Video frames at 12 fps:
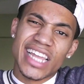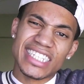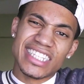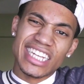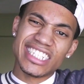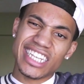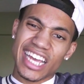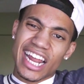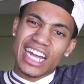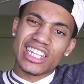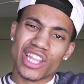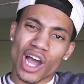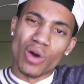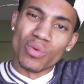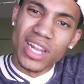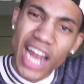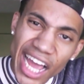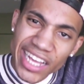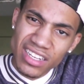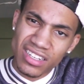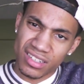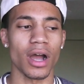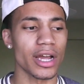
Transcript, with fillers: That's that shit I don't like.